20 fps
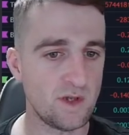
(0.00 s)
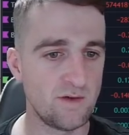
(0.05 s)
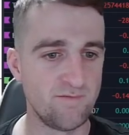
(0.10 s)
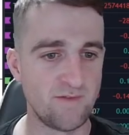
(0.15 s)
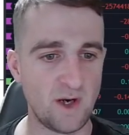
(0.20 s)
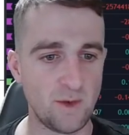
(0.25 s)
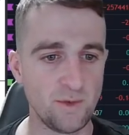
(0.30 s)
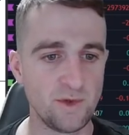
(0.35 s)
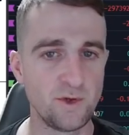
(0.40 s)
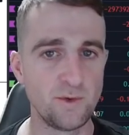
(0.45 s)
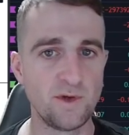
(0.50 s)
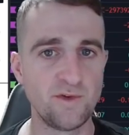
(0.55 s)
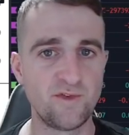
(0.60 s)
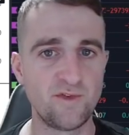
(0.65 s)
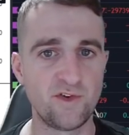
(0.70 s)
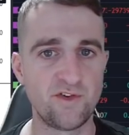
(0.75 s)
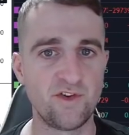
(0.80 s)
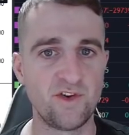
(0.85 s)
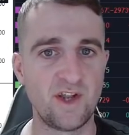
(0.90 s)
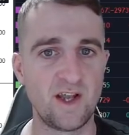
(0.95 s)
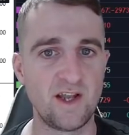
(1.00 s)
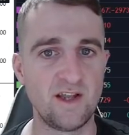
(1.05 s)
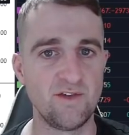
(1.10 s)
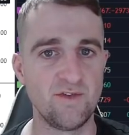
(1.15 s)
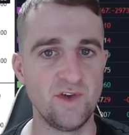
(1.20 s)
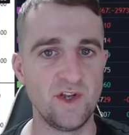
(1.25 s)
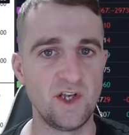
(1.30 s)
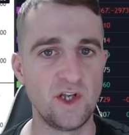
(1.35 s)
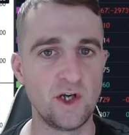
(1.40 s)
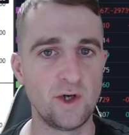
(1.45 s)
That will do it for
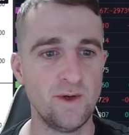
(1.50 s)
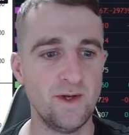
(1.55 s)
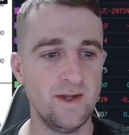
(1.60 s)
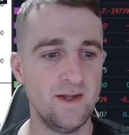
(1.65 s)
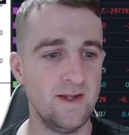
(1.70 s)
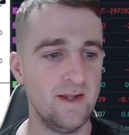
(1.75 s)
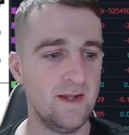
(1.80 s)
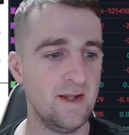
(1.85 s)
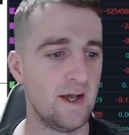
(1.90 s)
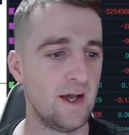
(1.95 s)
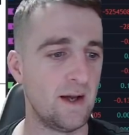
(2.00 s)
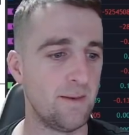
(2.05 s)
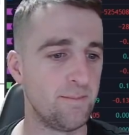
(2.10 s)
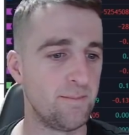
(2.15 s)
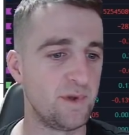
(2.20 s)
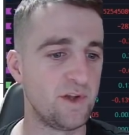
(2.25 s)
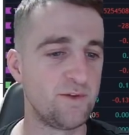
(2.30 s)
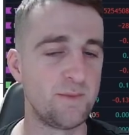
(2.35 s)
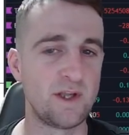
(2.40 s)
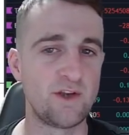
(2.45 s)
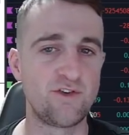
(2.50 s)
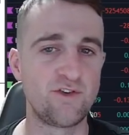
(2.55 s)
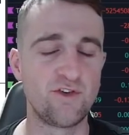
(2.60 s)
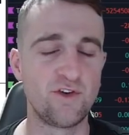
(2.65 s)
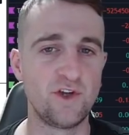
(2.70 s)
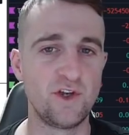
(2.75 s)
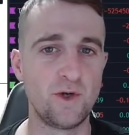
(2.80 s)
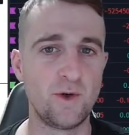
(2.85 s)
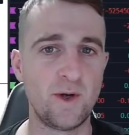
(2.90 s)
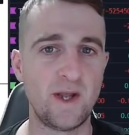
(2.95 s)
today's video. Please make
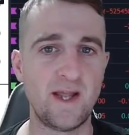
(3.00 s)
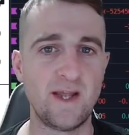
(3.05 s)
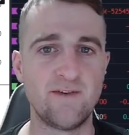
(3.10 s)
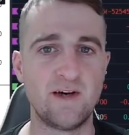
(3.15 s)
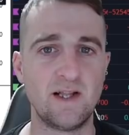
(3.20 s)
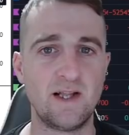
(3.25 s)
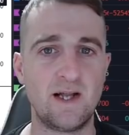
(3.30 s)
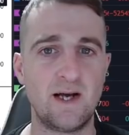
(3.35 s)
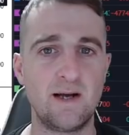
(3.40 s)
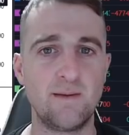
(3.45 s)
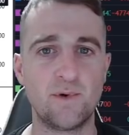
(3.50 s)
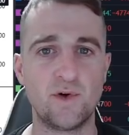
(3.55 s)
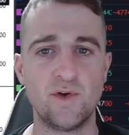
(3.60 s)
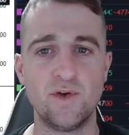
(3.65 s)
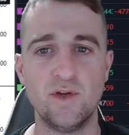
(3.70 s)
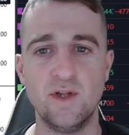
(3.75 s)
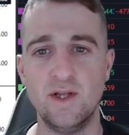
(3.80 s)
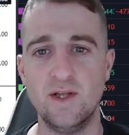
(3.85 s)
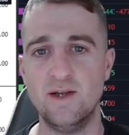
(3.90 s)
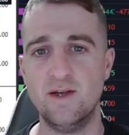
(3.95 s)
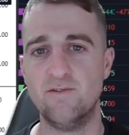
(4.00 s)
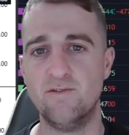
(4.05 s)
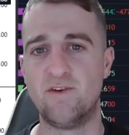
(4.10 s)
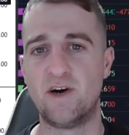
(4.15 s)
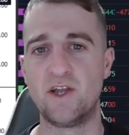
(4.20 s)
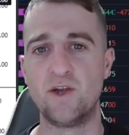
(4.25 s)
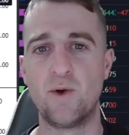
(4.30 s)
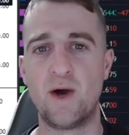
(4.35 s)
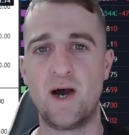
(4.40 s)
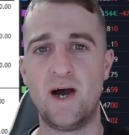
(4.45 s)
sure you do hit that like button,
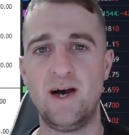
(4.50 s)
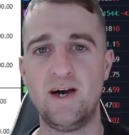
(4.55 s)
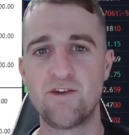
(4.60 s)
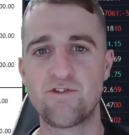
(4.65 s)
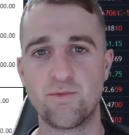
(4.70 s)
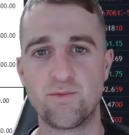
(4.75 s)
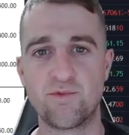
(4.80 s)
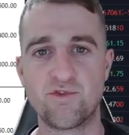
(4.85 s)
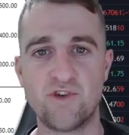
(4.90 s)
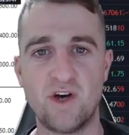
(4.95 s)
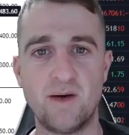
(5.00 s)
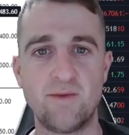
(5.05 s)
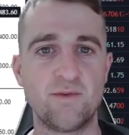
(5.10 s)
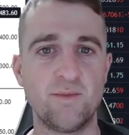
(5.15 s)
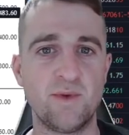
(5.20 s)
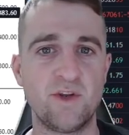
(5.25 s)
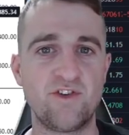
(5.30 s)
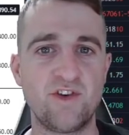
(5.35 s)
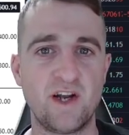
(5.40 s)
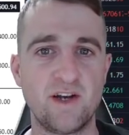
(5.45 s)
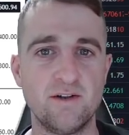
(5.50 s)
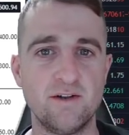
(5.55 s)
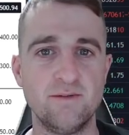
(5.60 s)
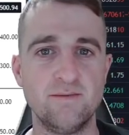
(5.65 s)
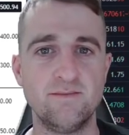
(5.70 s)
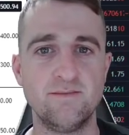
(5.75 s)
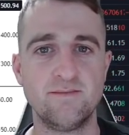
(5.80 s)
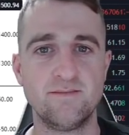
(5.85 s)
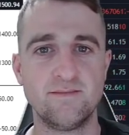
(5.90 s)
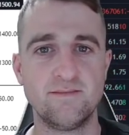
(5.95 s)
that you are subscribed to my
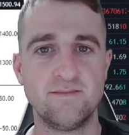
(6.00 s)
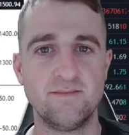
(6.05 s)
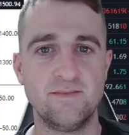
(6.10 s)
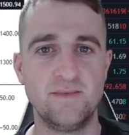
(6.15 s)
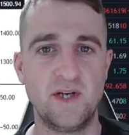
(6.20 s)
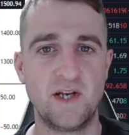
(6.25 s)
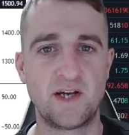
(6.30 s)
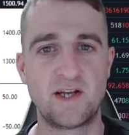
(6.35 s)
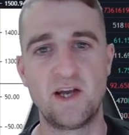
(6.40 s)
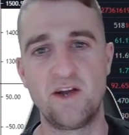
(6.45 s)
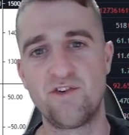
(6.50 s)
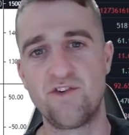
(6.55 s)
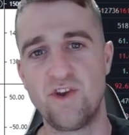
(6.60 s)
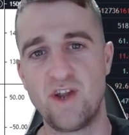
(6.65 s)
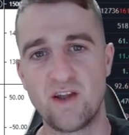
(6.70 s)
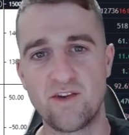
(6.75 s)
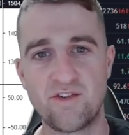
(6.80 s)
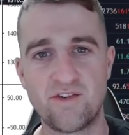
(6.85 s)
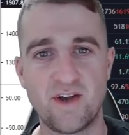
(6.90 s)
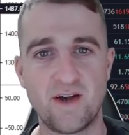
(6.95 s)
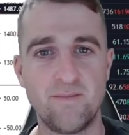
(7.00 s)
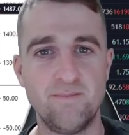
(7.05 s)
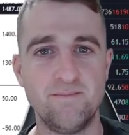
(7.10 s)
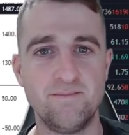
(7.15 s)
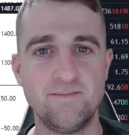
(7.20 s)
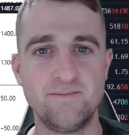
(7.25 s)
channel, and I'll catch you next time.